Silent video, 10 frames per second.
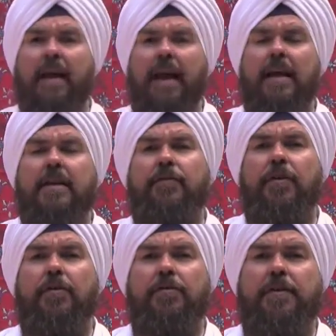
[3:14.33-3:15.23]
And if
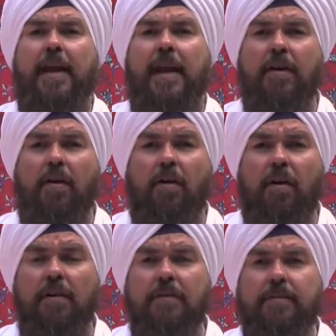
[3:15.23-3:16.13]
you're
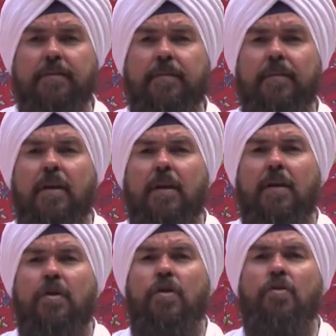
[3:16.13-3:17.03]
single,
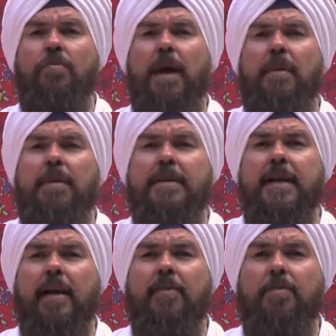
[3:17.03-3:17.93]
you may be
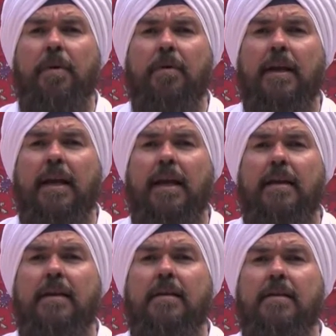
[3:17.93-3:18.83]

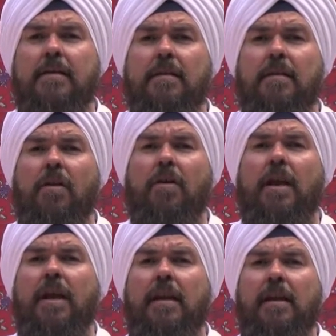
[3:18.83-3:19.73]
desperately
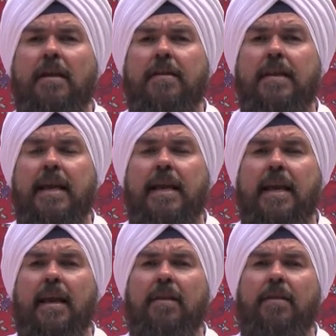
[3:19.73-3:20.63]
looking and
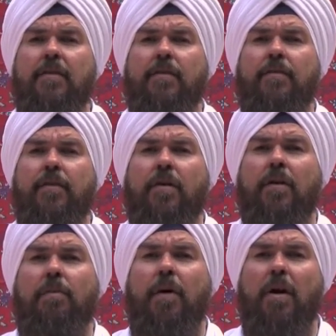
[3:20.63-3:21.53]
seeking
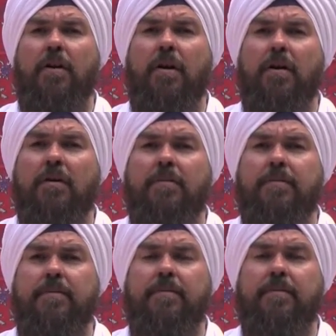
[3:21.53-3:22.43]
for a partner.
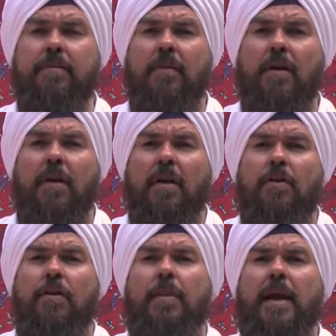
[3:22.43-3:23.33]

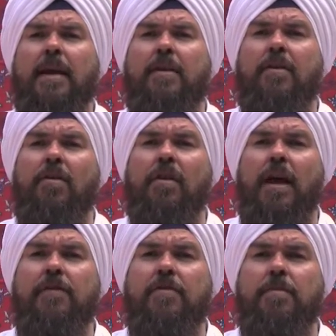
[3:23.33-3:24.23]
You make it your
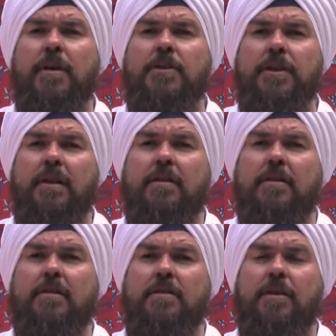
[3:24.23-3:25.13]
life's mission
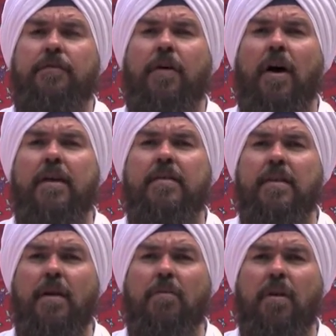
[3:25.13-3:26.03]
to find
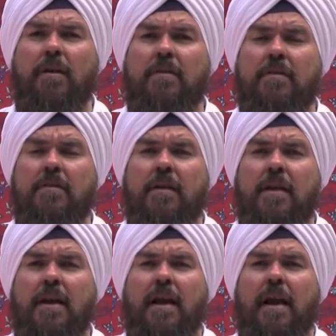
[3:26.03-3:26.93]
someone.
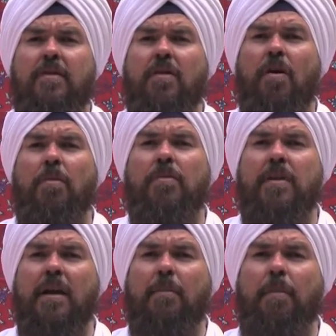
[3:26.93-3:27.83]
It's
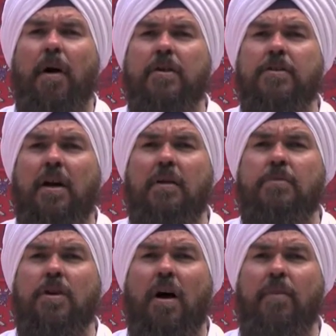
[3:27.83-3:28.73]
almost like a
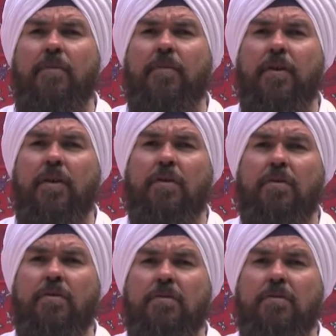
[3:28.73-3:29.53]
part-time job for you.